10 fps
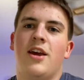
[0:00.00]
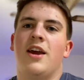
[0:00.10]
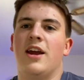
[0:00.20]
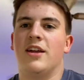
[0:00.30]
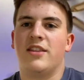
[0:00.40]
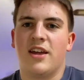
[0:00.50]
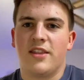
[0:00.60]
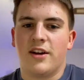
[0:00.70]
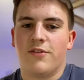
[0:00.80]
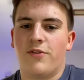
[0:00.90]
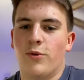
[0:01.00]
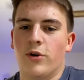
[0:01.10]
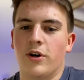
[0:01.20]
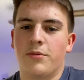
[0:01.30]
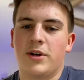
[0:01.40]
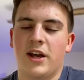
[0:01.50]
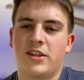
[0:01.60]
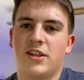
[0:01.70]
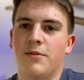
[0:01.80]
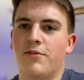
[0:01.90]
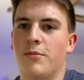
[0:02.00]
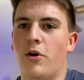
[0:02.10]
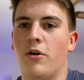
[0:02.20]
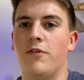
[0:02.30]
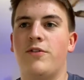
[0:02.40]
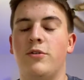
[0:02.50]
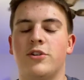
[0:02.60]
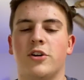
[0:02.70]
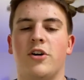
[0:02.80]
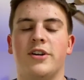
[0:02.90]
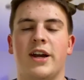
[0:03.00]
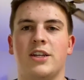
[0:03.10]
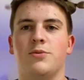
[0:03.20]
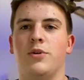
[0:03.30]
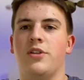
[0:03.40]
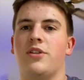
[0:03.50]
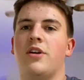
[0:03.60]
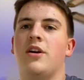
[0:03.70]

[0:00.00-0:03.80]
and that therefore protects them from all future contacts with